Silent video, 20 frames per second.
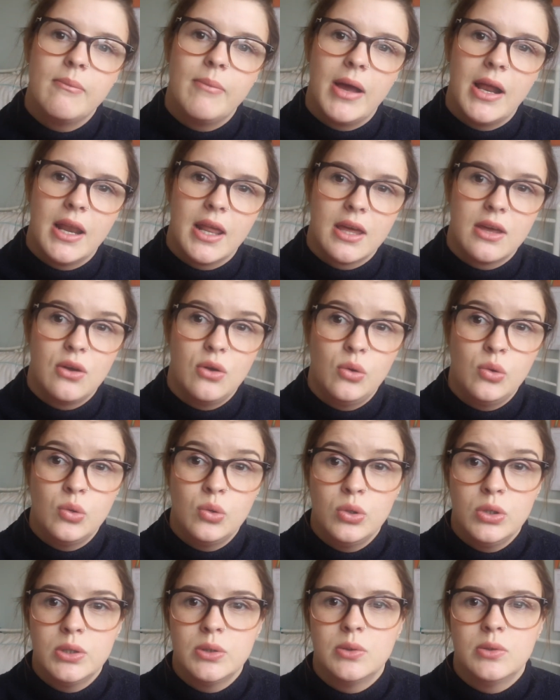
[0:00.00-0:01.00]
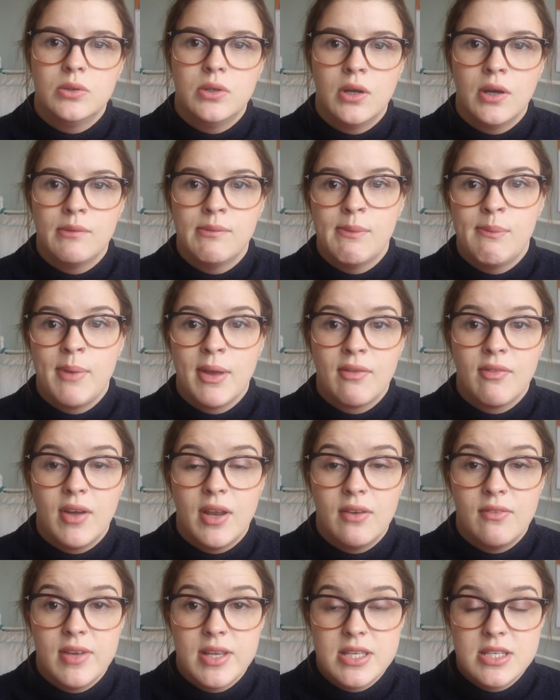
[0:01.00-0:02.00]
I like it. Oh, yawn. I'm a big
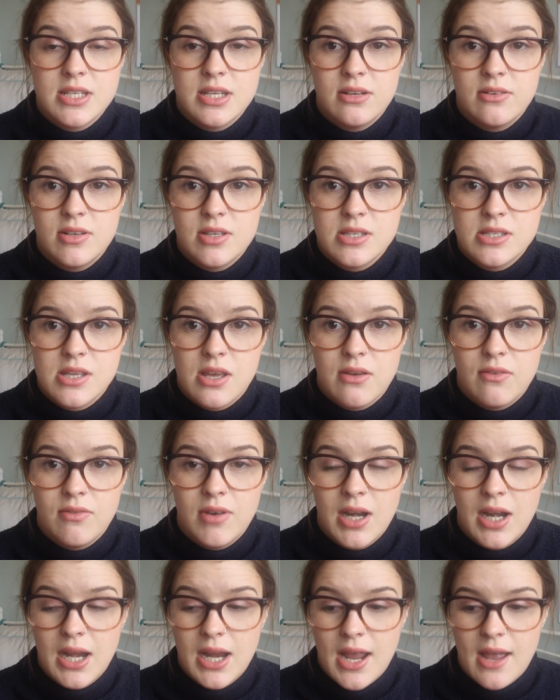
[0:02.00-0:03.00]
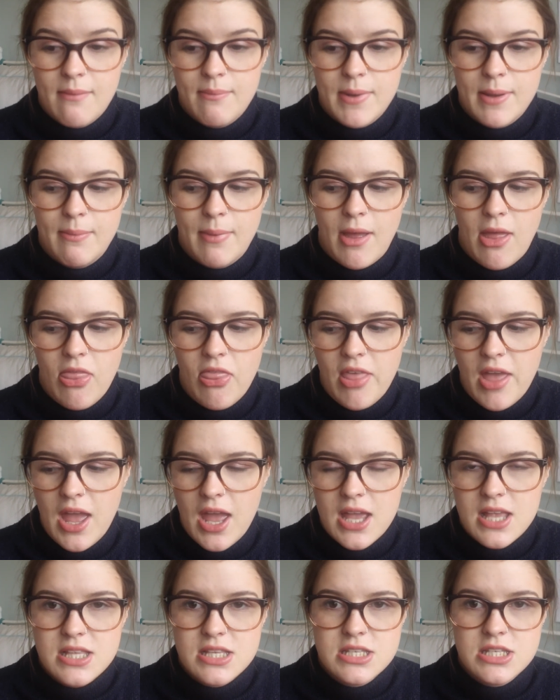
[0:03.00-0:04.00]
fan of Ed Sheeran, so very happy about
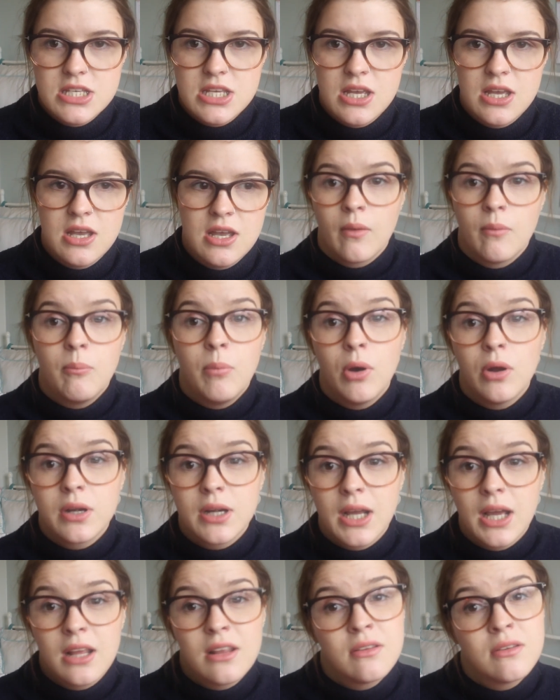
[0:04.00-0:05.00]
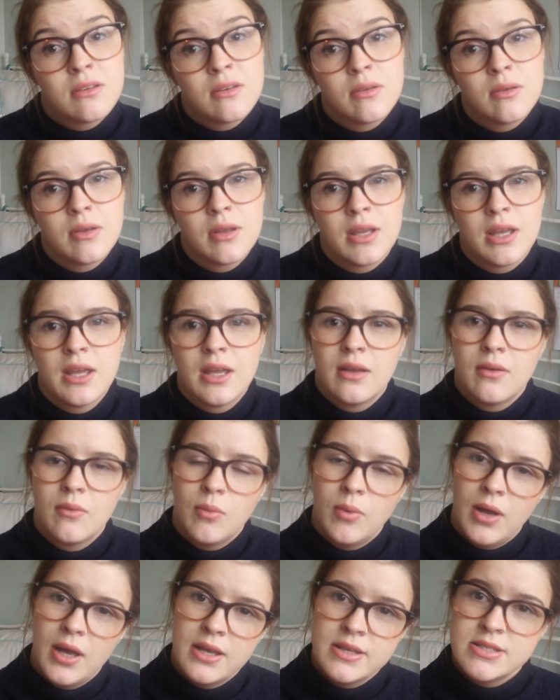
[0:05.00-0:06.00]
that. Podcast
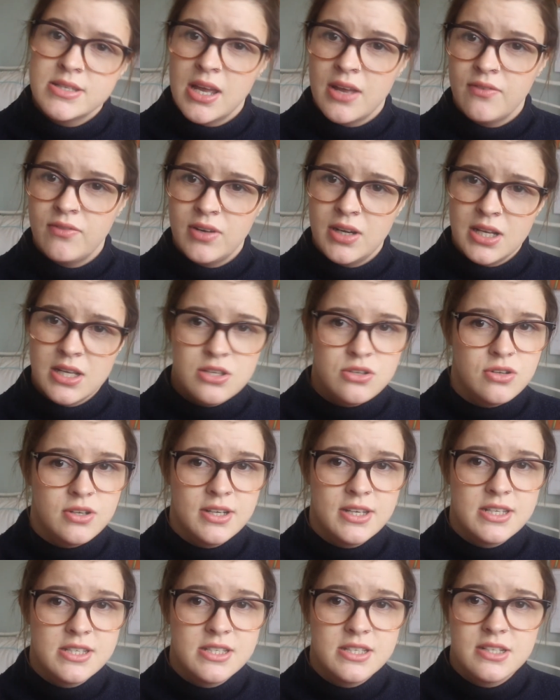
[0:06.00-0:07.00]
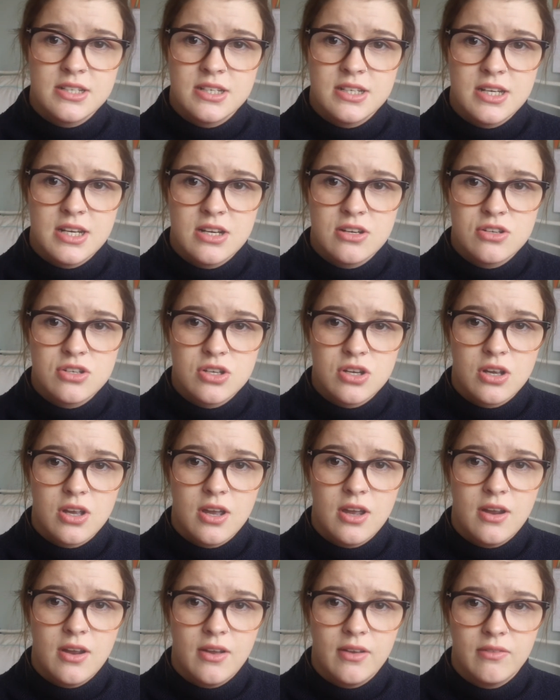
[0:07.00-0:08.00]
wise, I've really enjoyed listening to Dear Sugar.
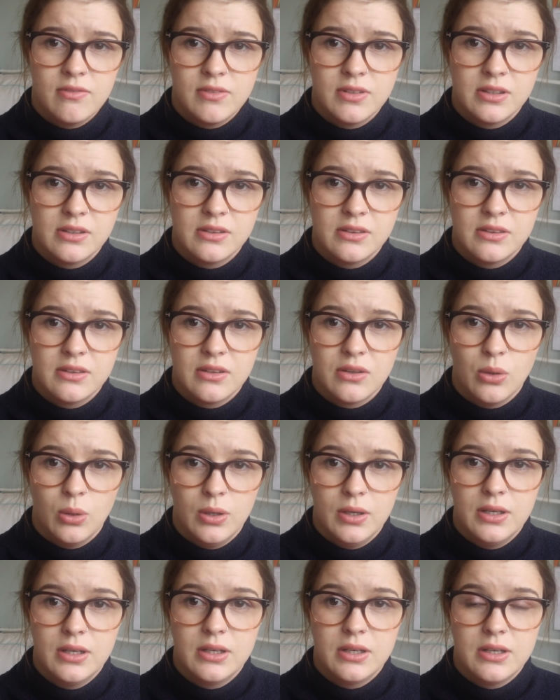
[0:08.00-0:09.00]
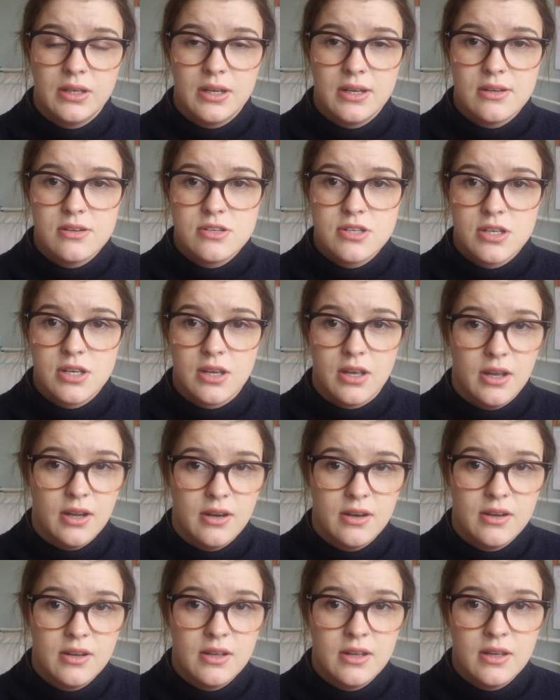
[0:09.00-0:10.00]
I've just got into Dear Sugar.